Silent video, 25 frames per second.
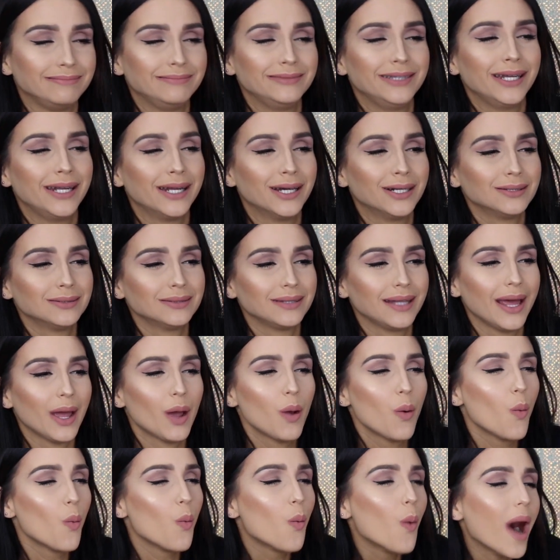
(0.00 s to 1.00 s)
You know,
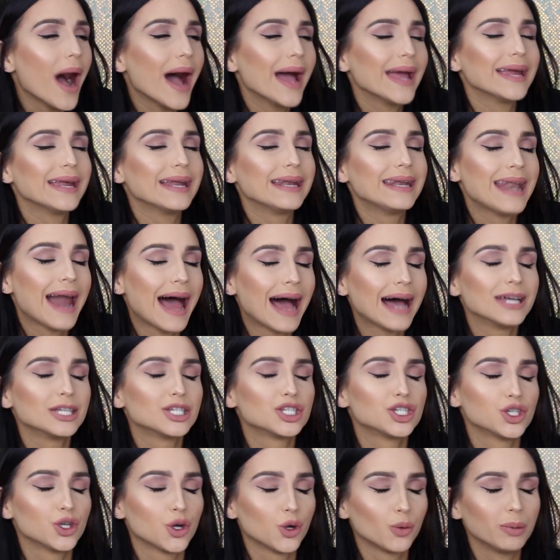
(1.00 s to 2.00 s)
like, why
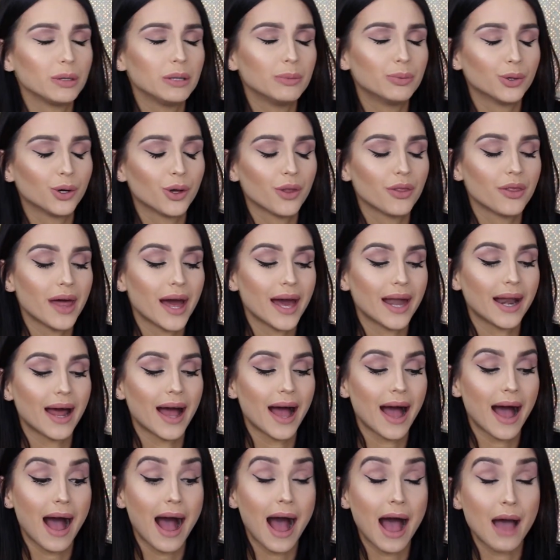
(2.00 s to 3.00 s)
not show people
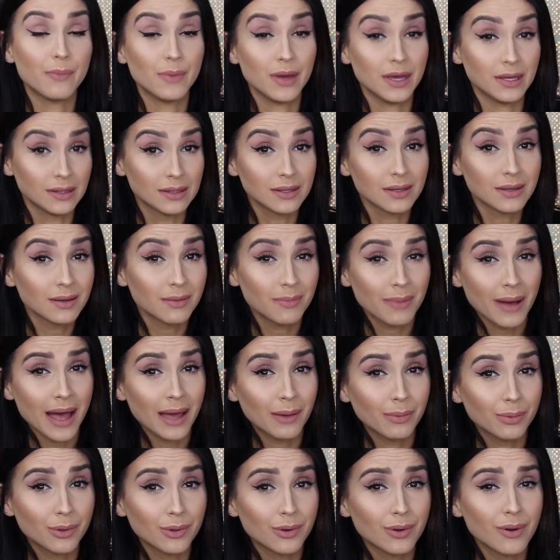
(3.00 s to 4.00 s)
that I'm into the
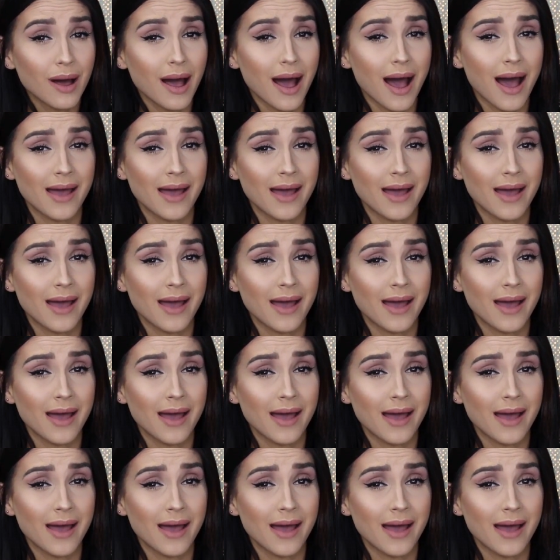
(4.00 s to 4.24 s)
Bible?